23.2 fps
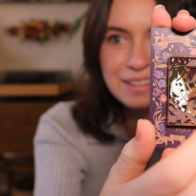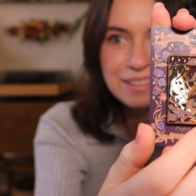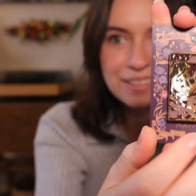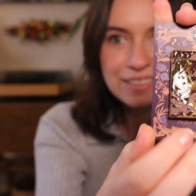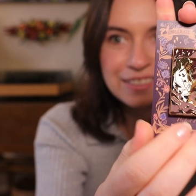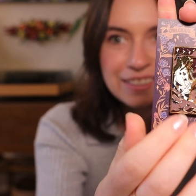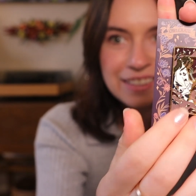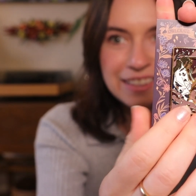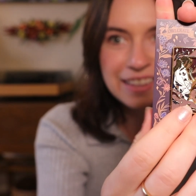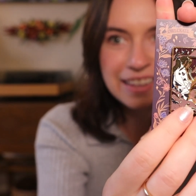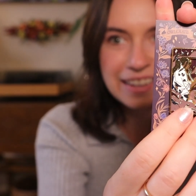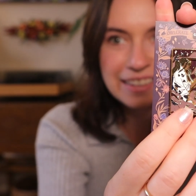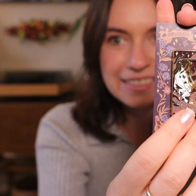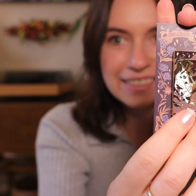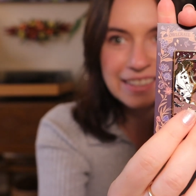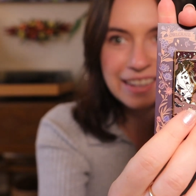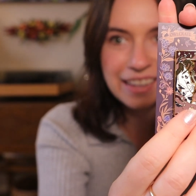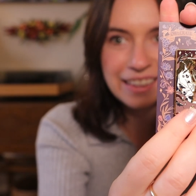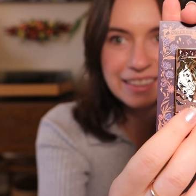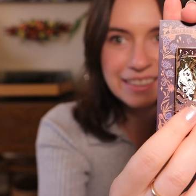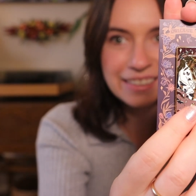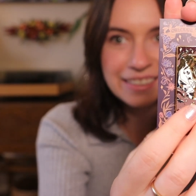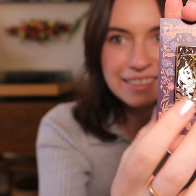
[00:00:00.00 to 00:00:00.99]
Slide
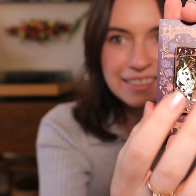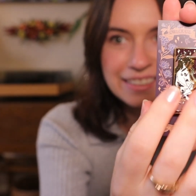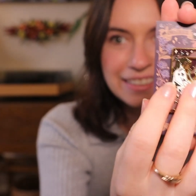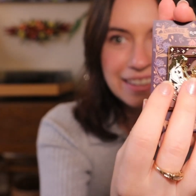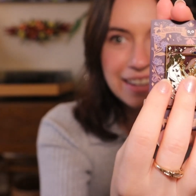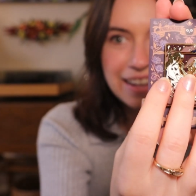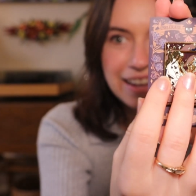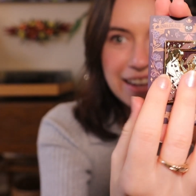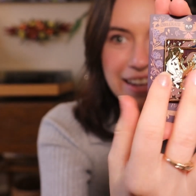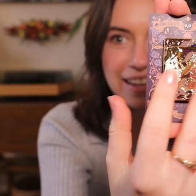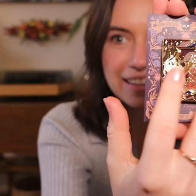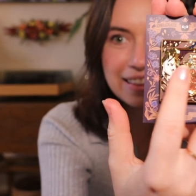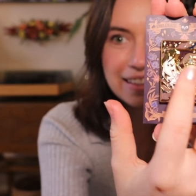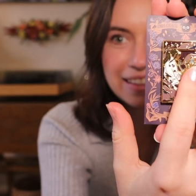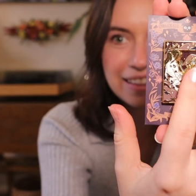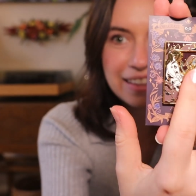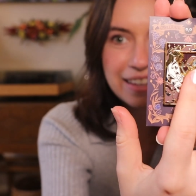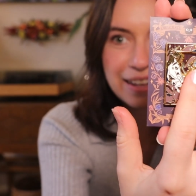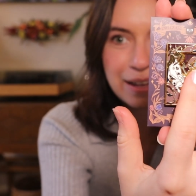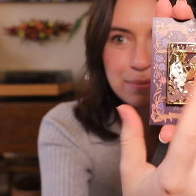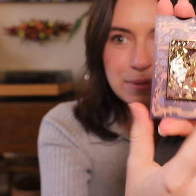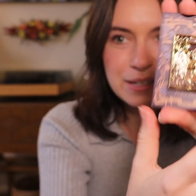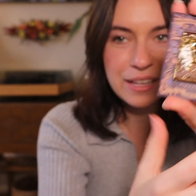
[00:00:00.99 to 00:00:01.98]
together. And then
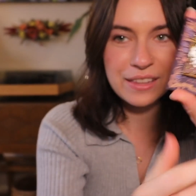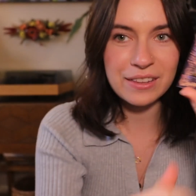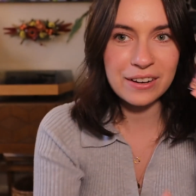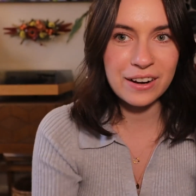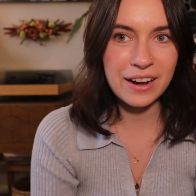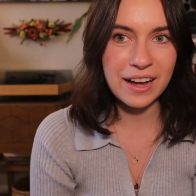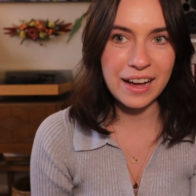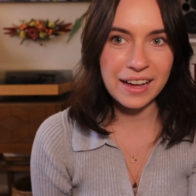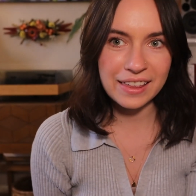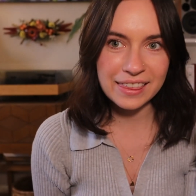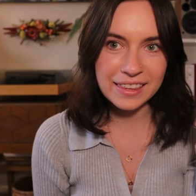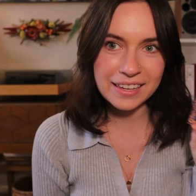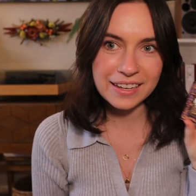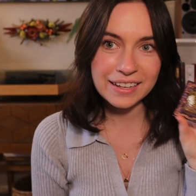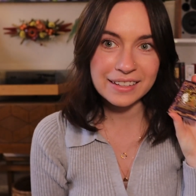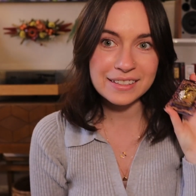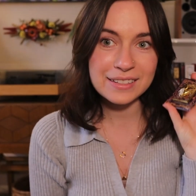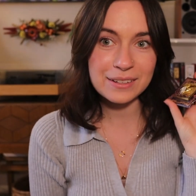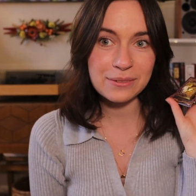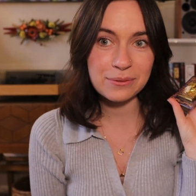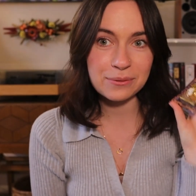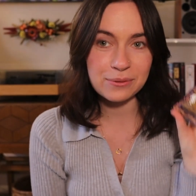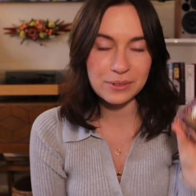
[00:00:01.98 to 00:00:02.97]
they come together. I think
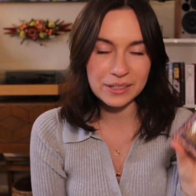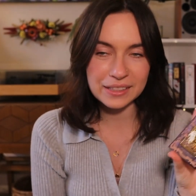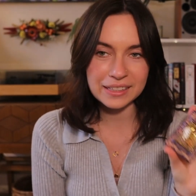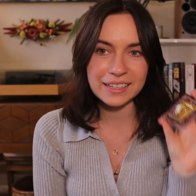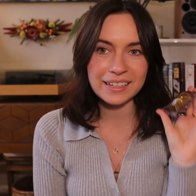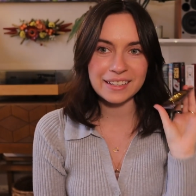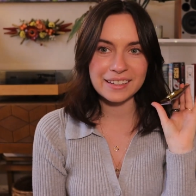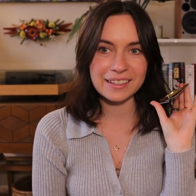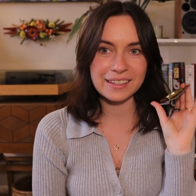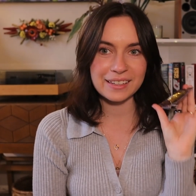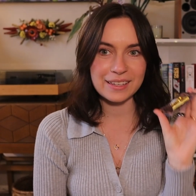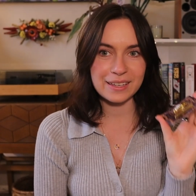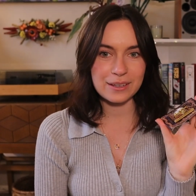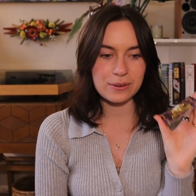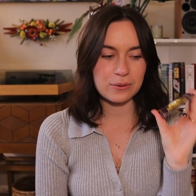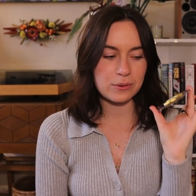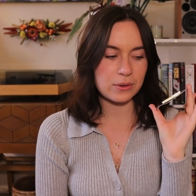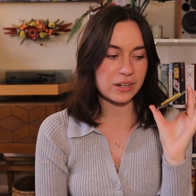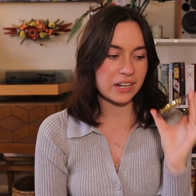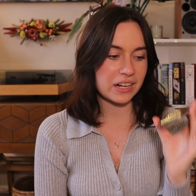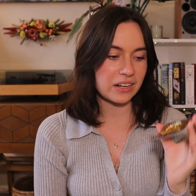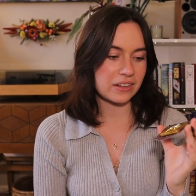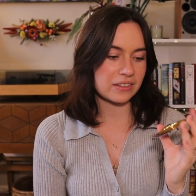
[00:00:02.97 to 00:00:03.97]
it's a really
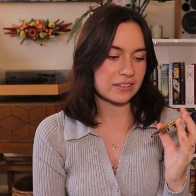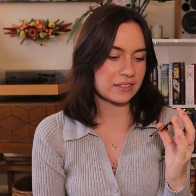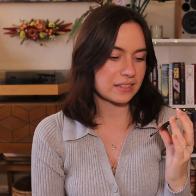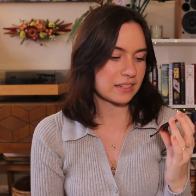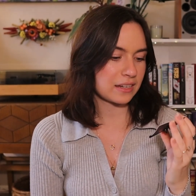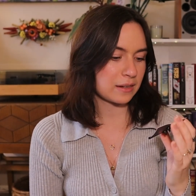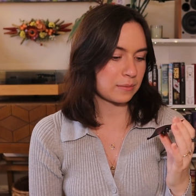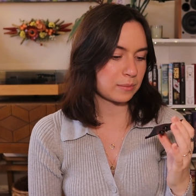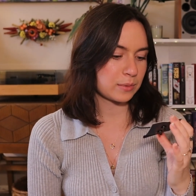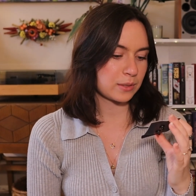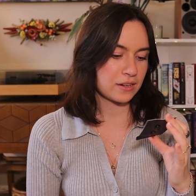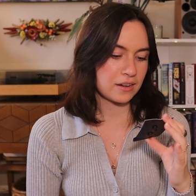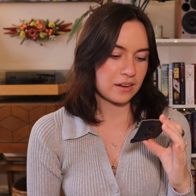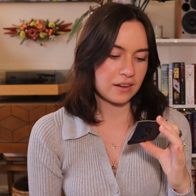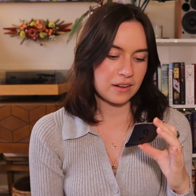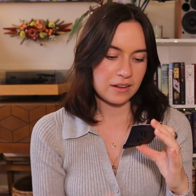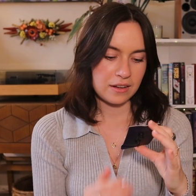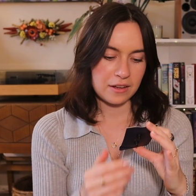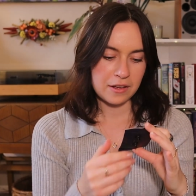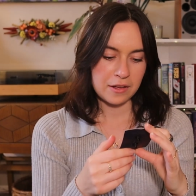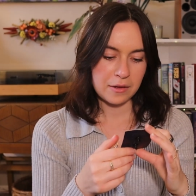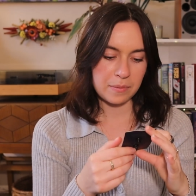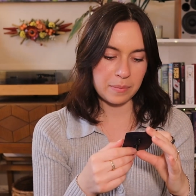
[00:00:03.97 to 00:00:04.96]
cute concept,
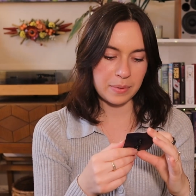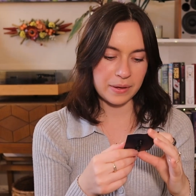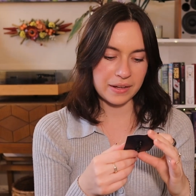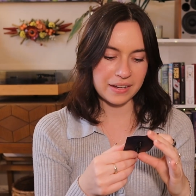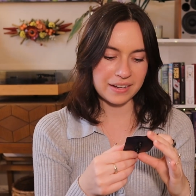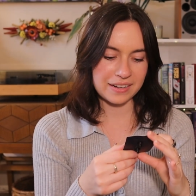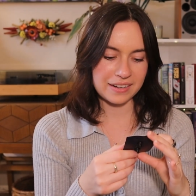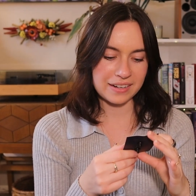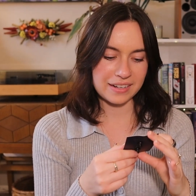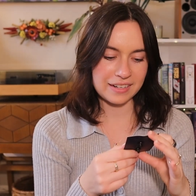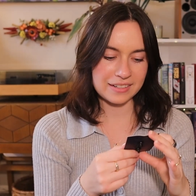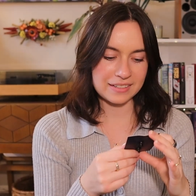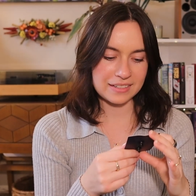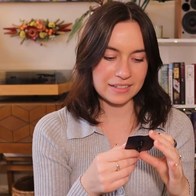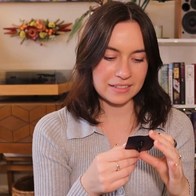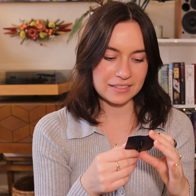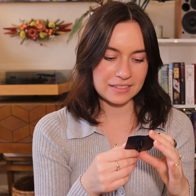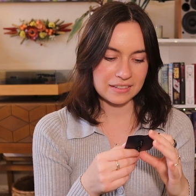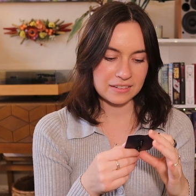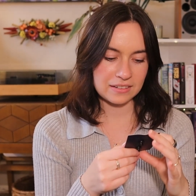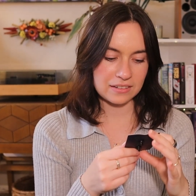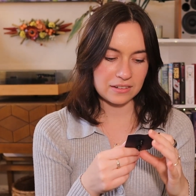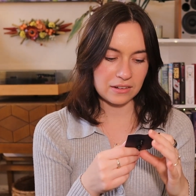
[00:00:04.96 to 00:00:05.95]
but it
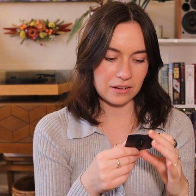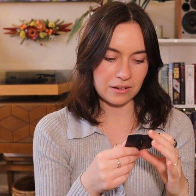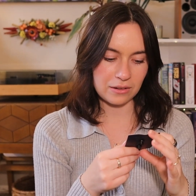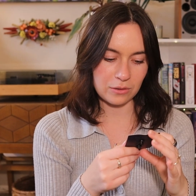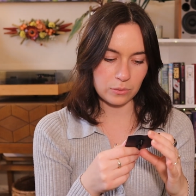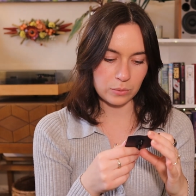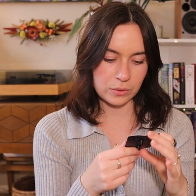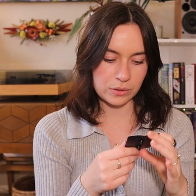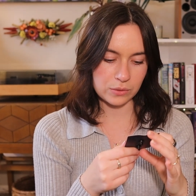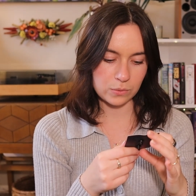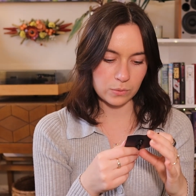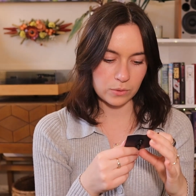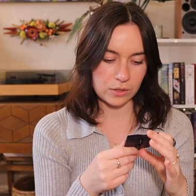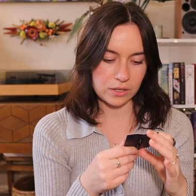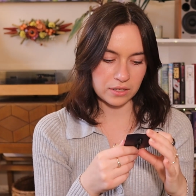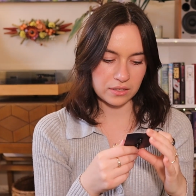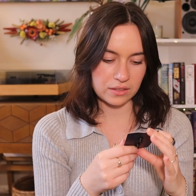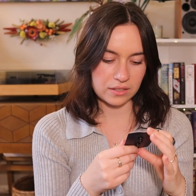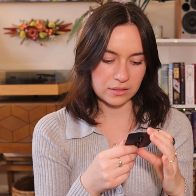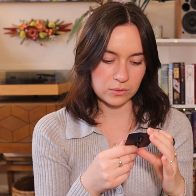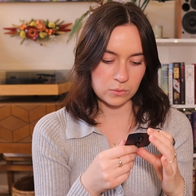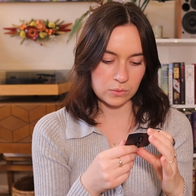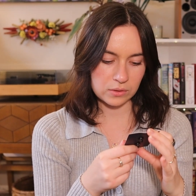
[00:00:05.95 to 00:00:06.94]
doesn't always
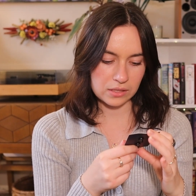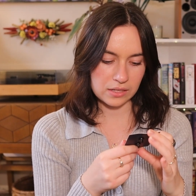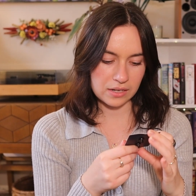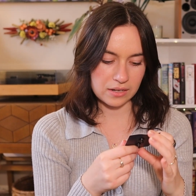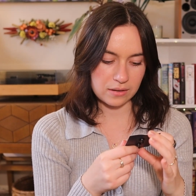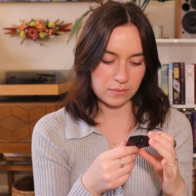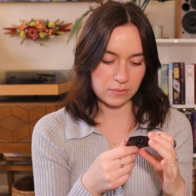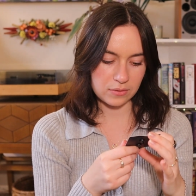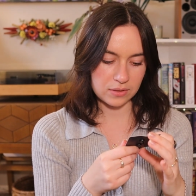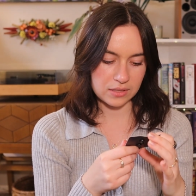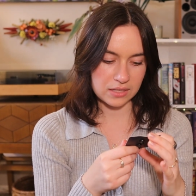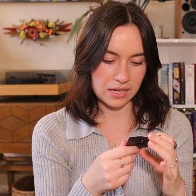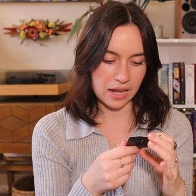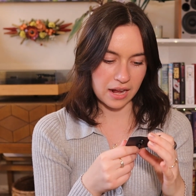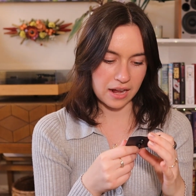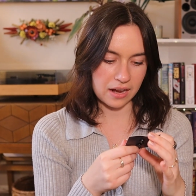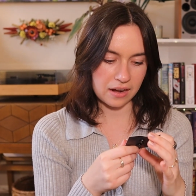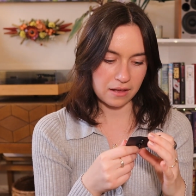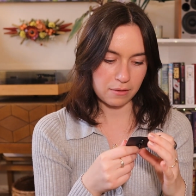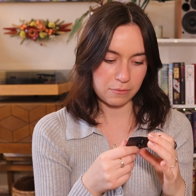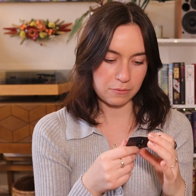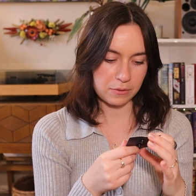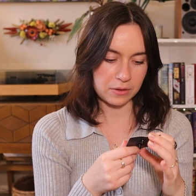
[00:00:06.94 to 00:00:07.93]
work. This one's kind of
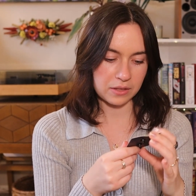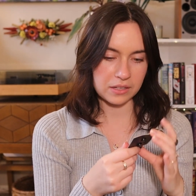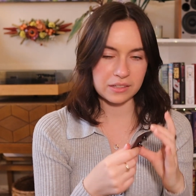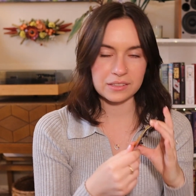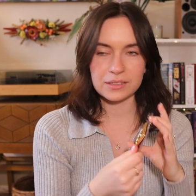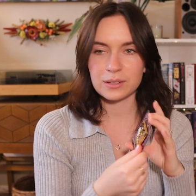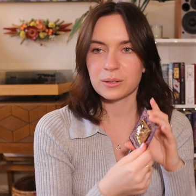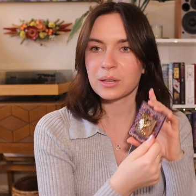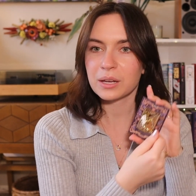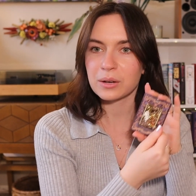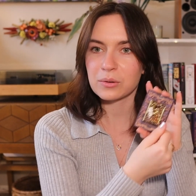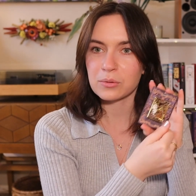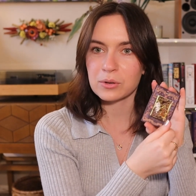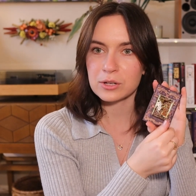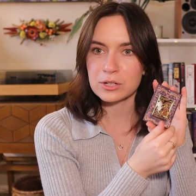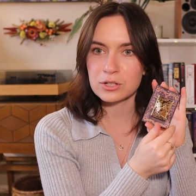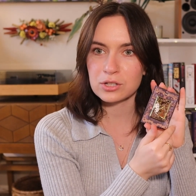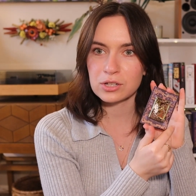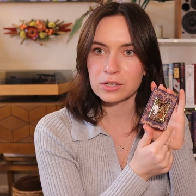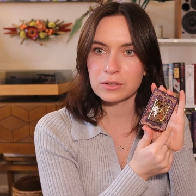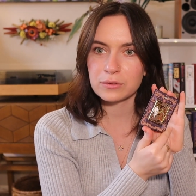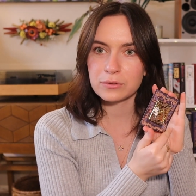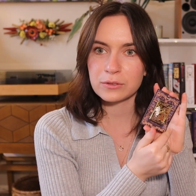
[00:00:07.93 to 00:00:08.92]
sad. I feel like they're like
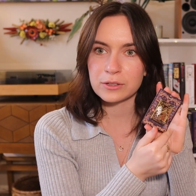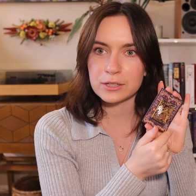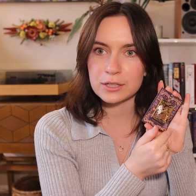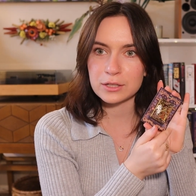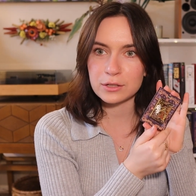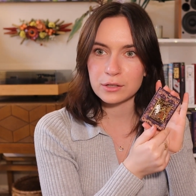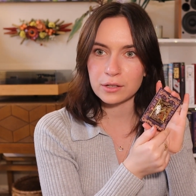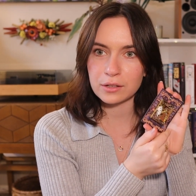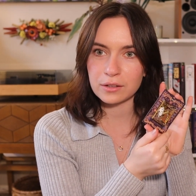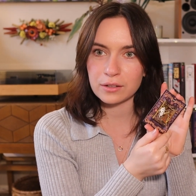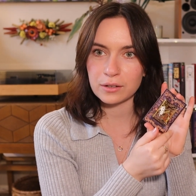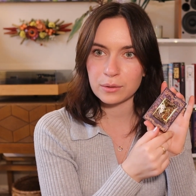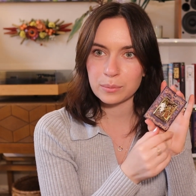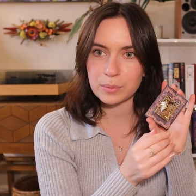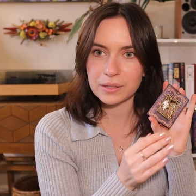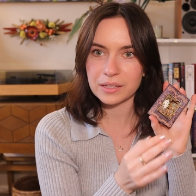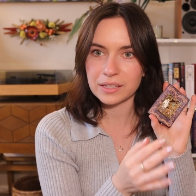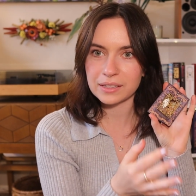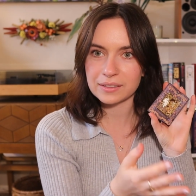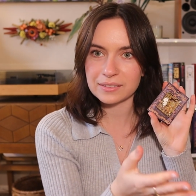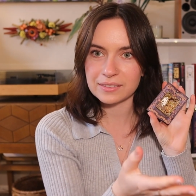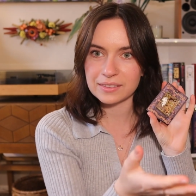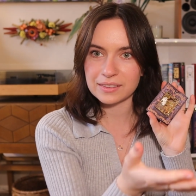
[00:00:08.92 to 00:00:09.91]
reaching for each other, but
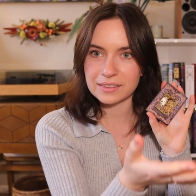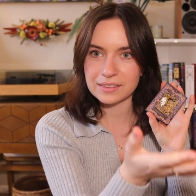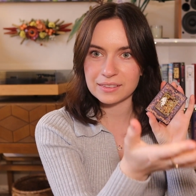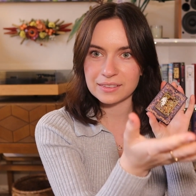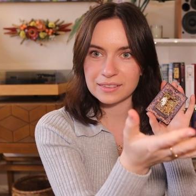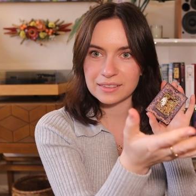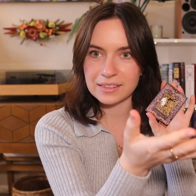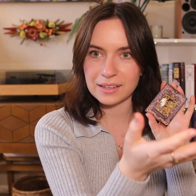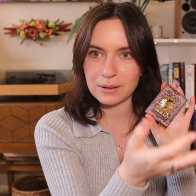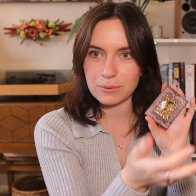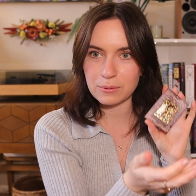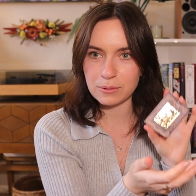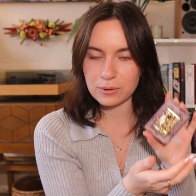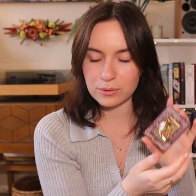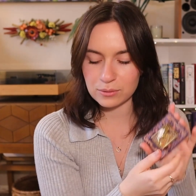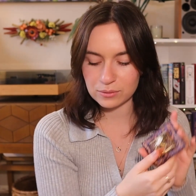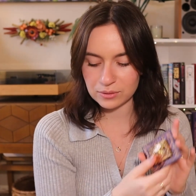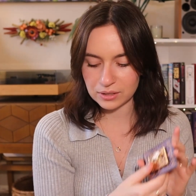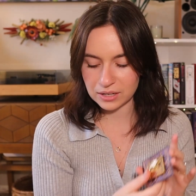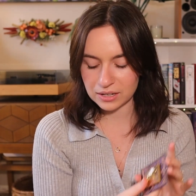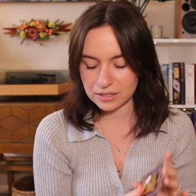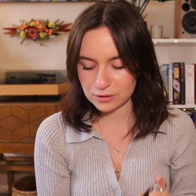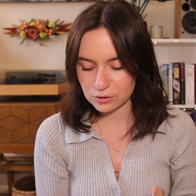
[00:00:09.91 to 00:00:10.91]
like they
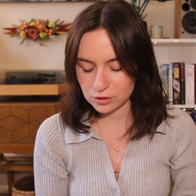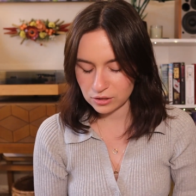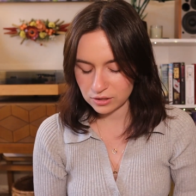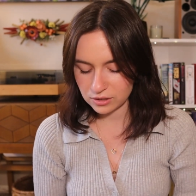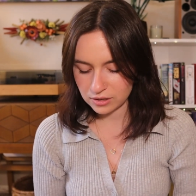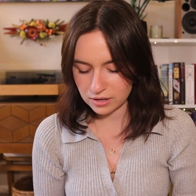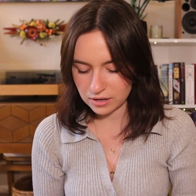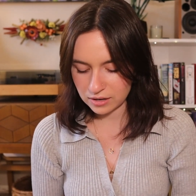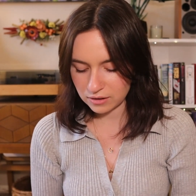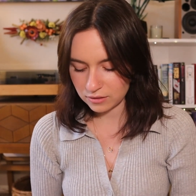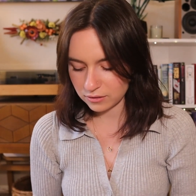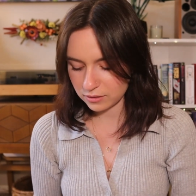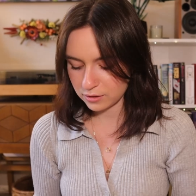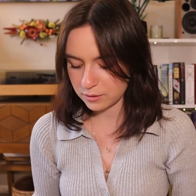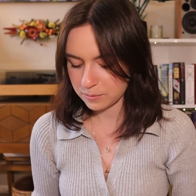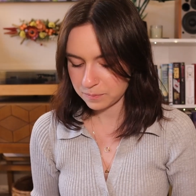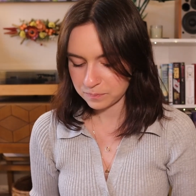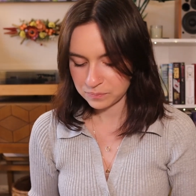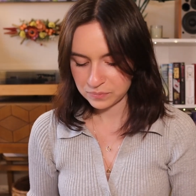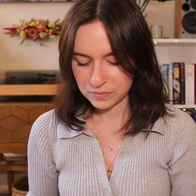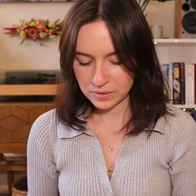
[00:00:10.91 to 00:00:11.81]
won't get each other. I don't know.